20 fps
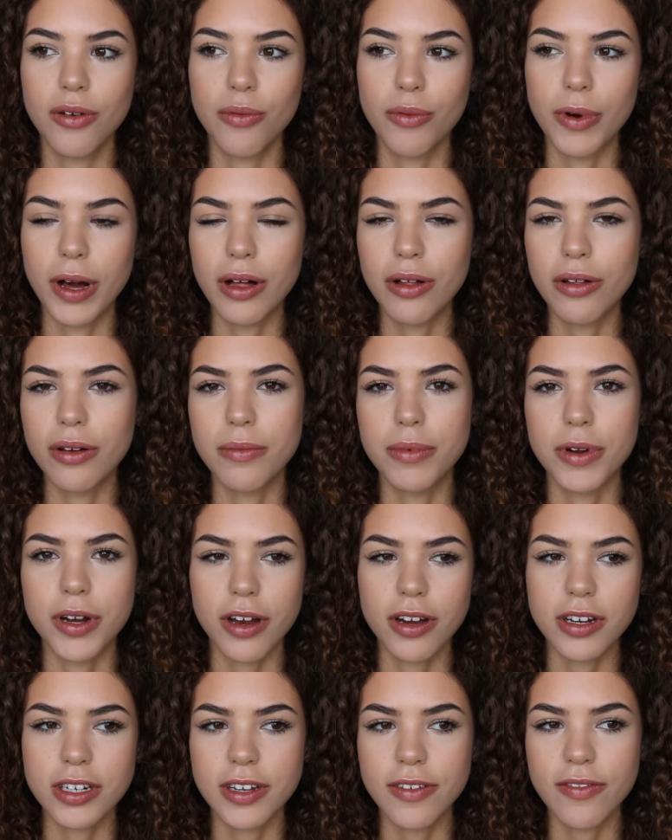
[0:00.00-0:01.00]
well and
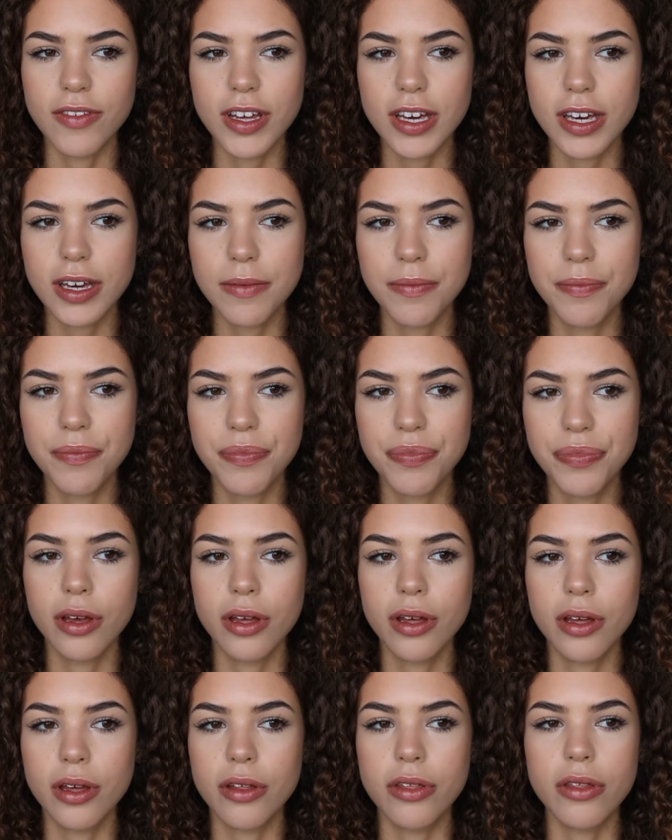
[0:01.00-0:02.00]
productively.
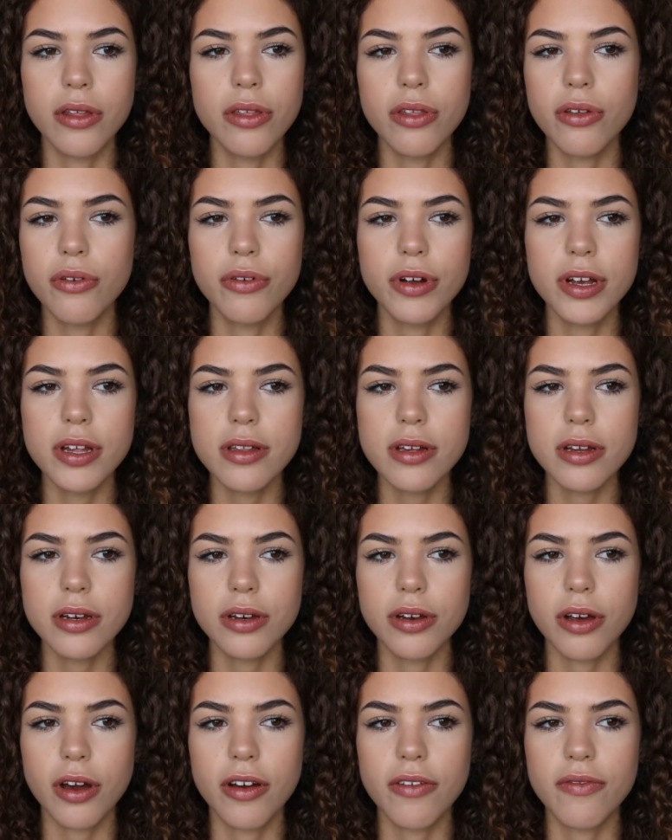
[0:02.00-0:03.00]
And the
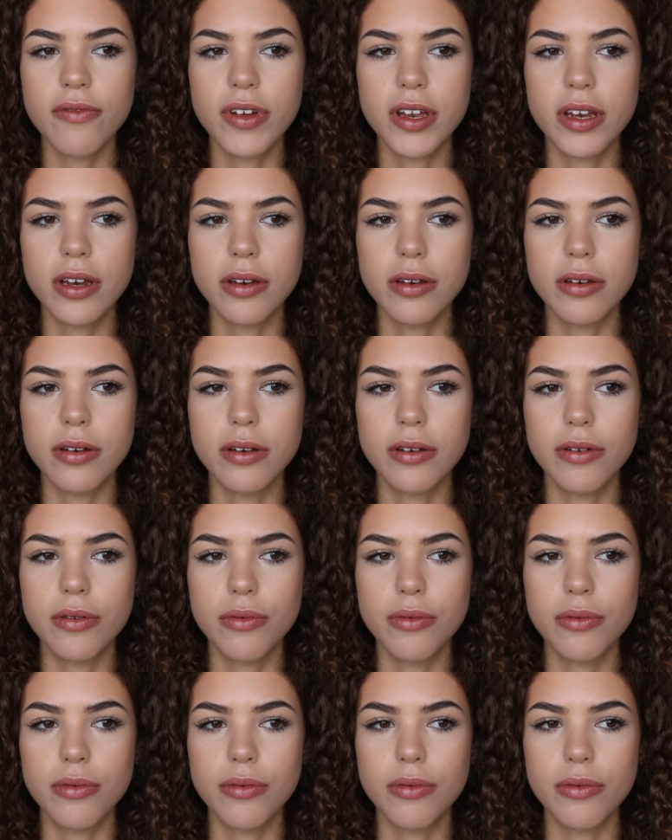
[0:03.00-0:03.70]
reason I've been